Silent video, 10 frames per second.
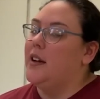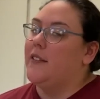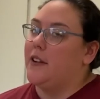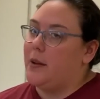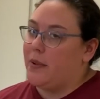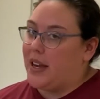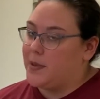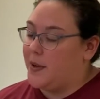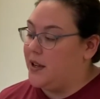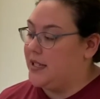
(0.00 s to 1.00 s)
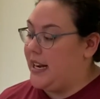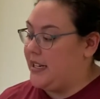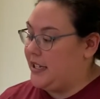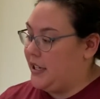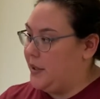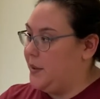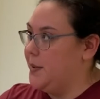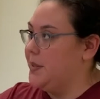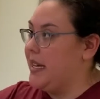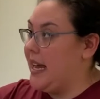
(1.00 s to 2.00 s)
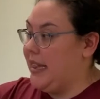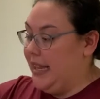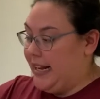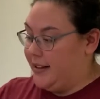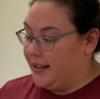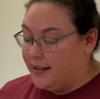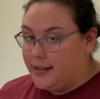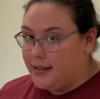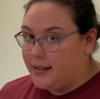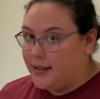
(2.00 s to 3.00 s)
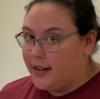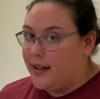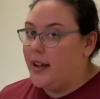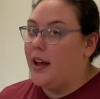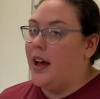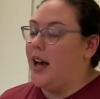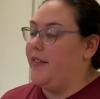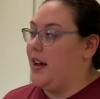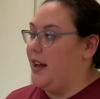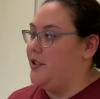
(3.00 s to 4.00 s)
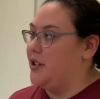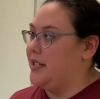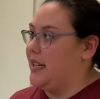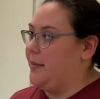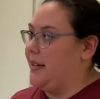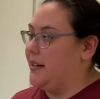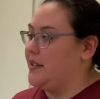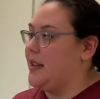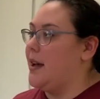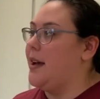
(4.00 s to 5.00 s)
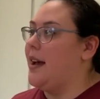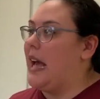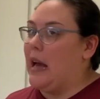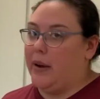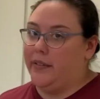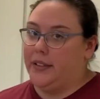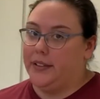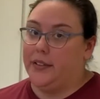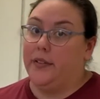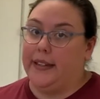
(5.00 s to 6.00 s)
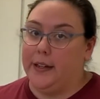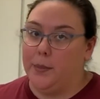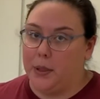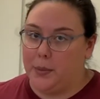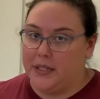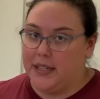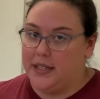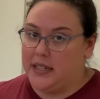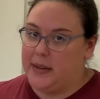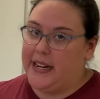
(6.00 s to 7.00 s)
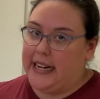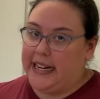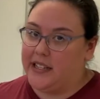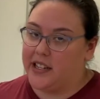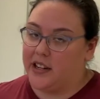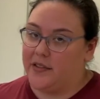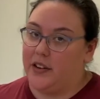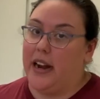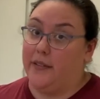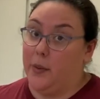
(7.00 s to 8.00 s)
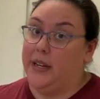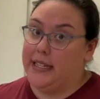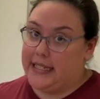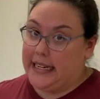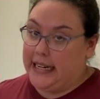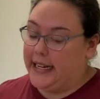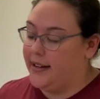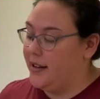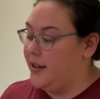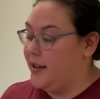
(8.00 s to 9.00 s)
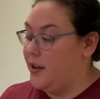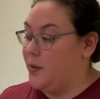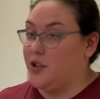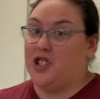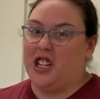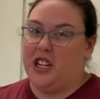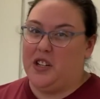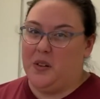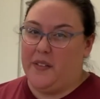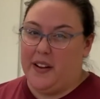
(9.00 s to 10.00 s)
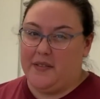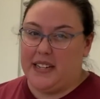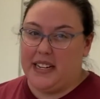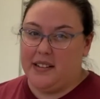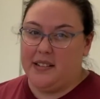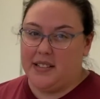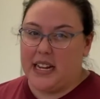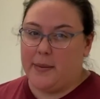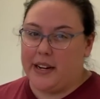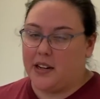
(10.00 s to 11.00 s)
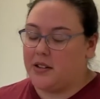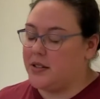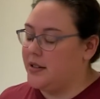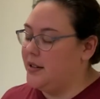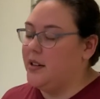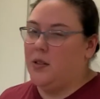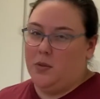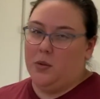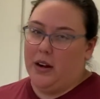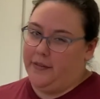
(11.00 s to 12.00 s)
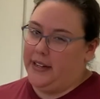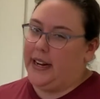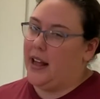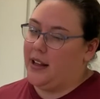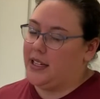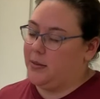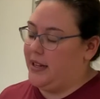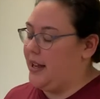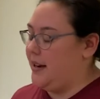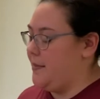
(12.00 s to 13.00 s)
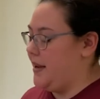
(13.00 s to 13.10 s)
for the brass ball, say to use a length of 100 centimeters. However, for video purposes and to make it easier for everyone to see, we're just gonna do the 50 centimeters, well roughly, I'll explain that in a